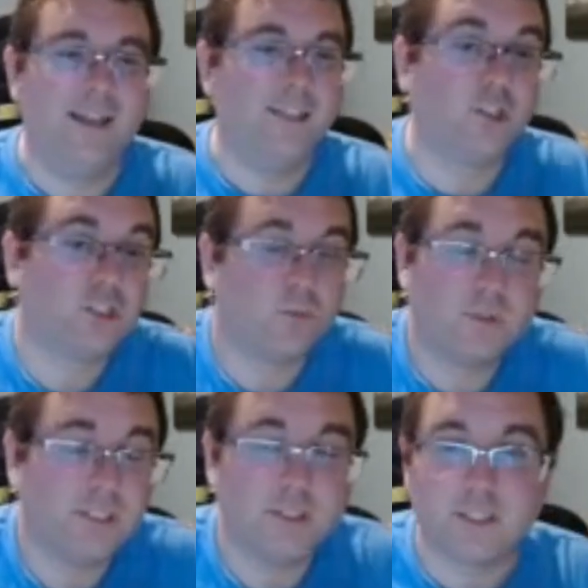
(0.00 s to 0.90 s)
It's just a
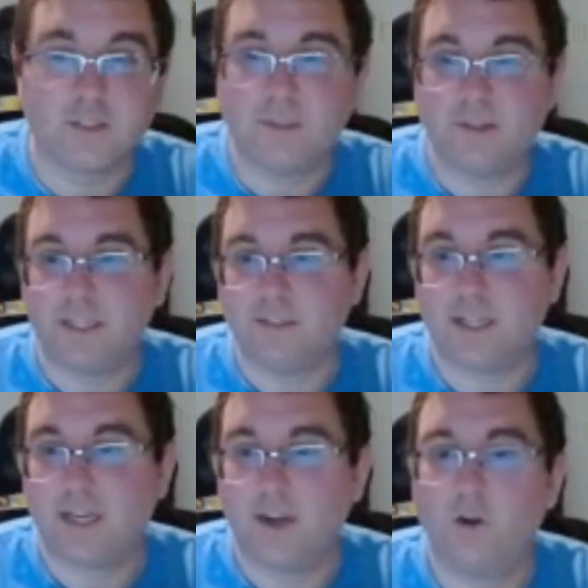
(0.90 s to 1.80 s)
really good experience,
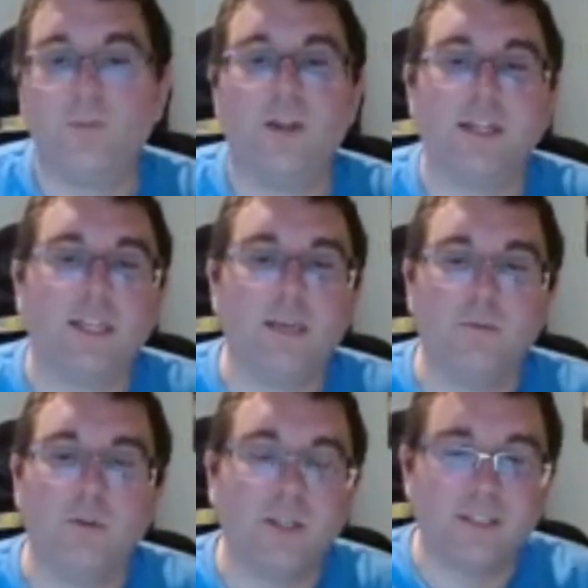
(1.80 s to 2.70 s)
and I hope they keep
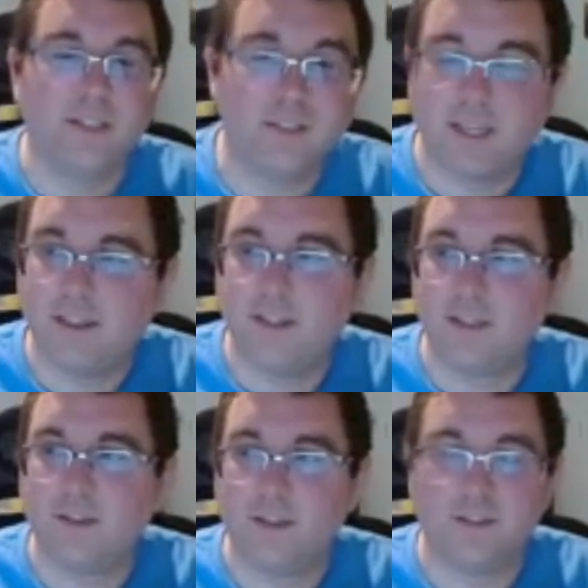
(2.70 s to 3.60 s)
doing this. I
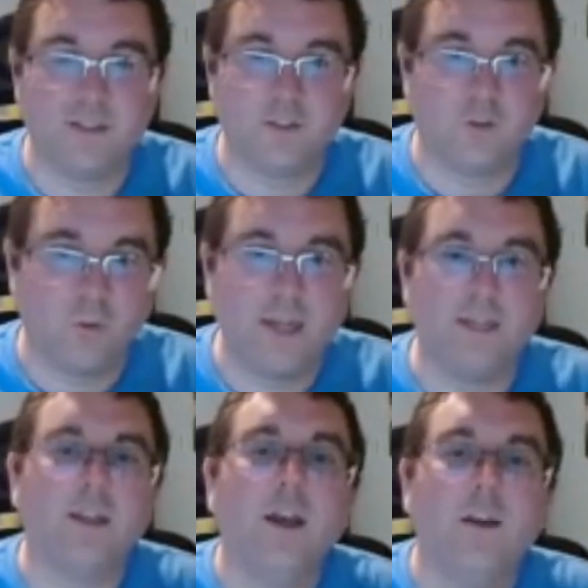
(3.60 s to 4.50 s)
think this is
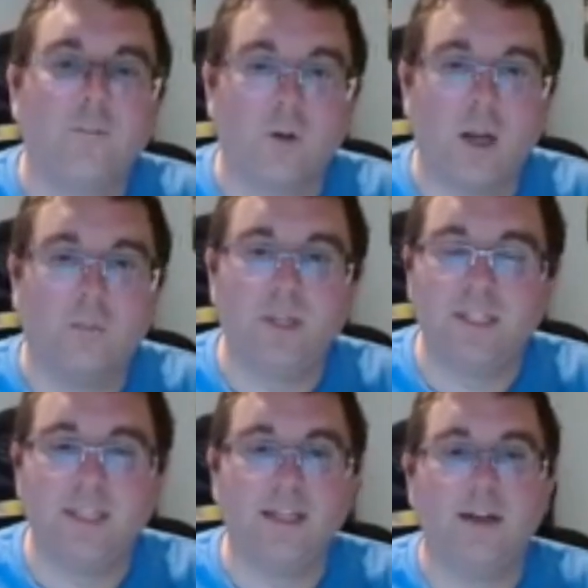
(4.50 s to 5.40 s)
great for helping
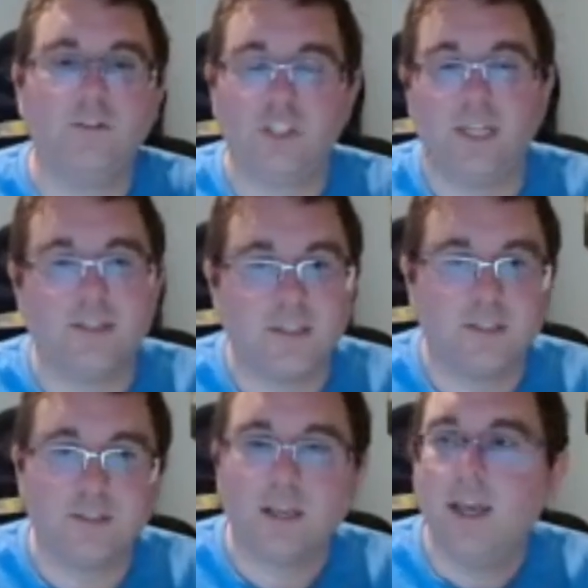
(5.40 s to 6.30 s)
get
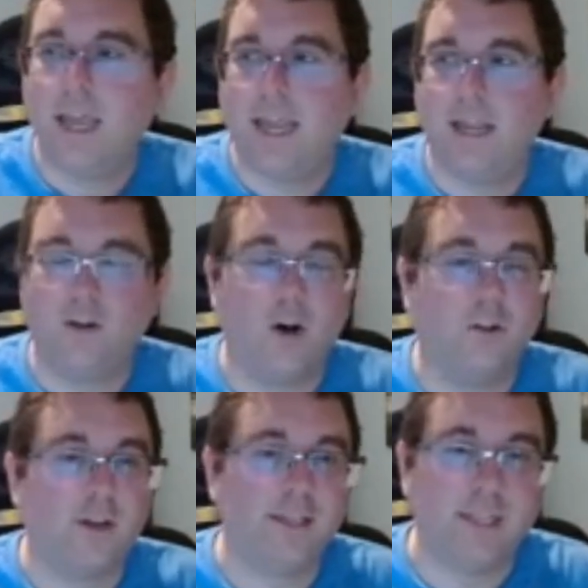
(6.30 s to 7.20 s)
LGSs and
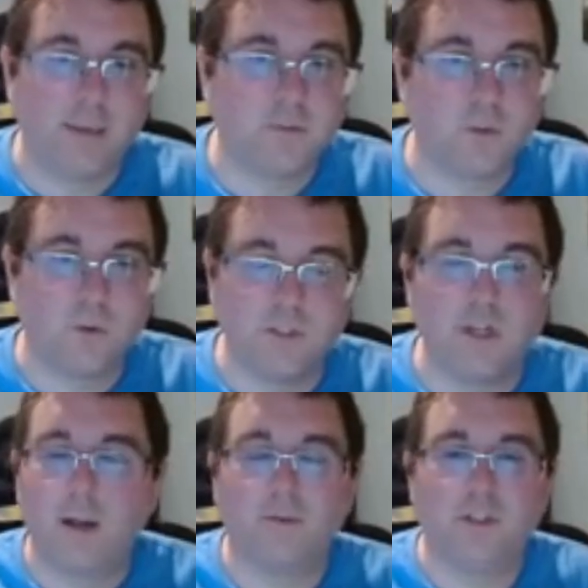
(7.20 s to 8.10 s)
online game stores
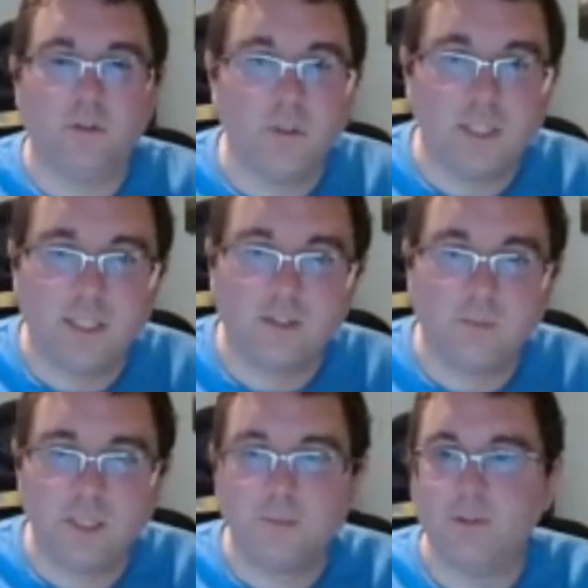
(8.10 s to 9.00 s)
an opportunity to
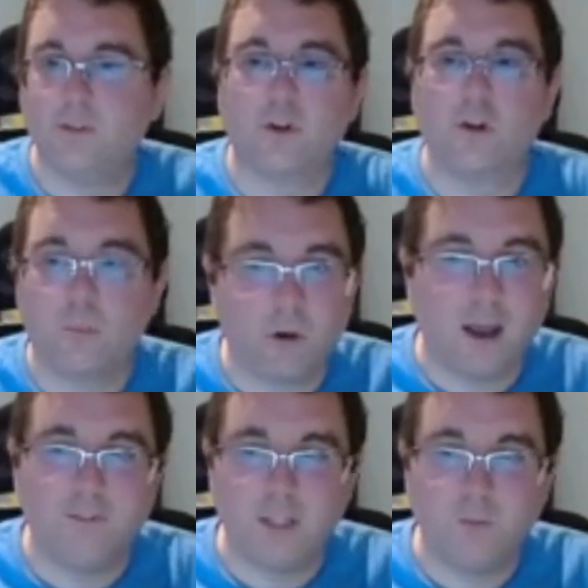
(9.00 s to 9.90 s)
be able to turn a
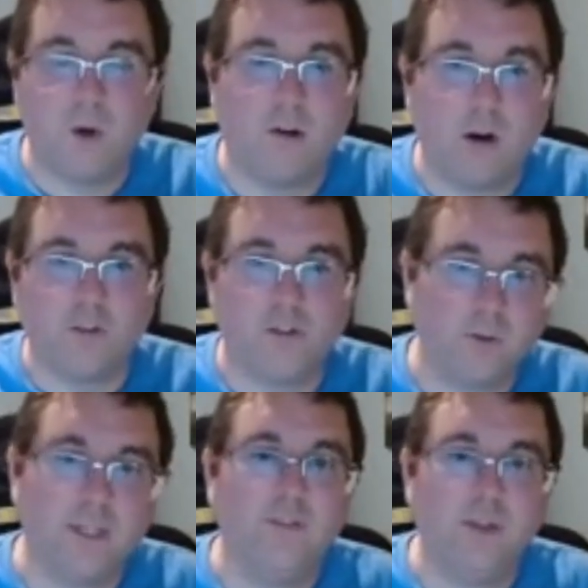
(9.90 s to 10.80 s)
profit while
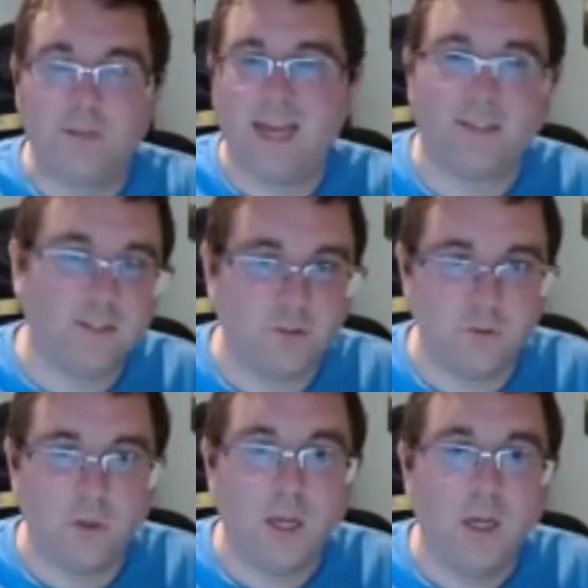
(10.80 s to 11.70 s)
also giving back
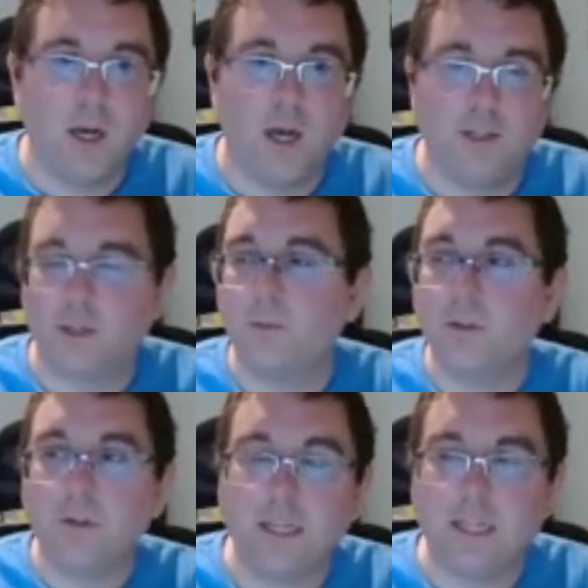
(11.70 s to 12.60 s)
to the
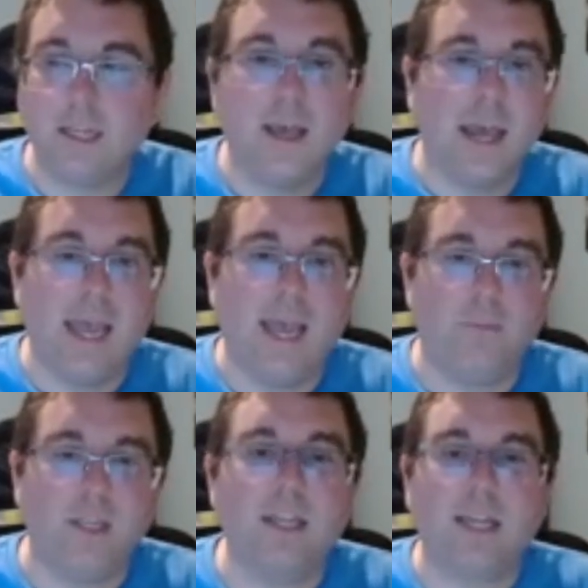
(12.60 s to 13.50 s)
community
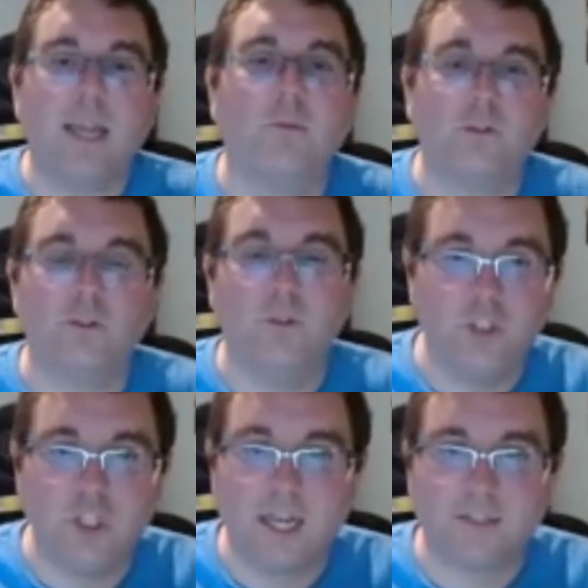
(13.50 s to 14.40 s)
and being able to
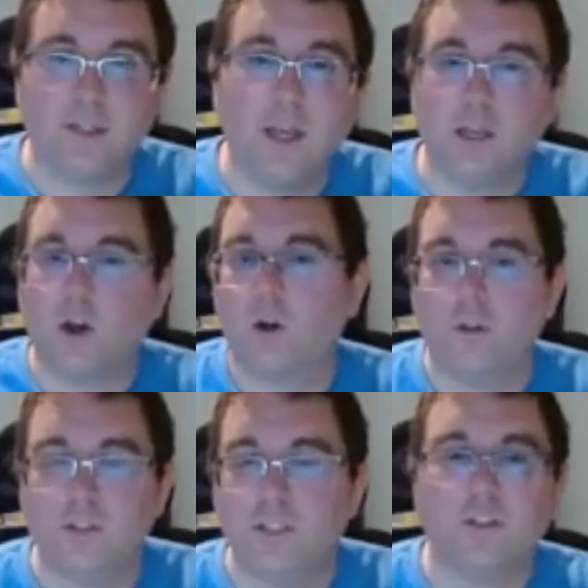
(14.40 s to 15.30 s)
inject
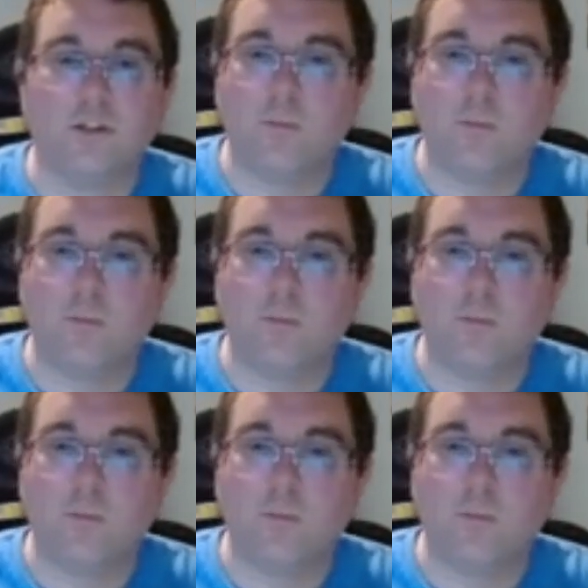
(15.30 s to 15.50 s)
cards into the